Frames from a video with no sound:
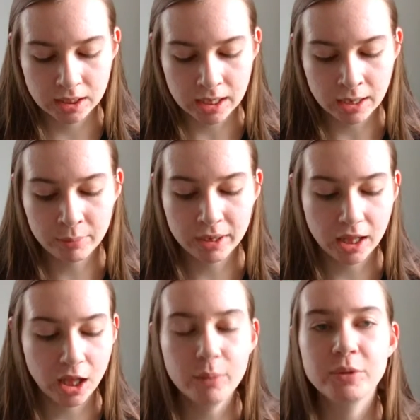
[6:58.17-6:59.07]
I want to
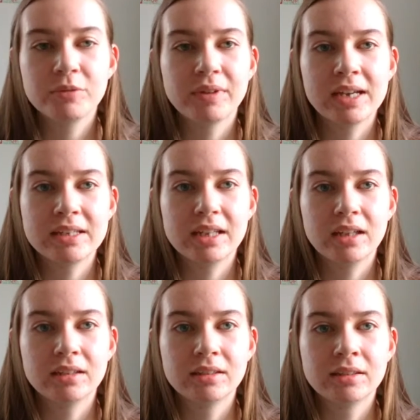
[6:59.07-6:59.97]
help you find it,
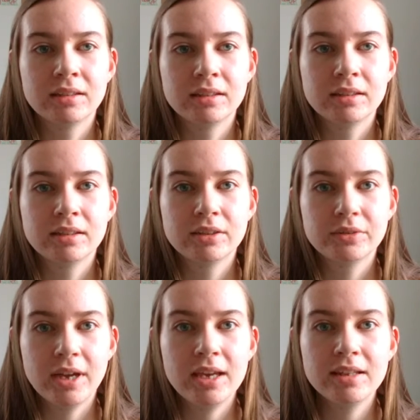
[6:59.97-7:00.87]

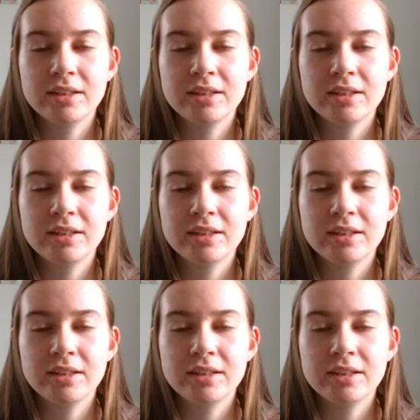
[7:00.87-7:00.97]
right?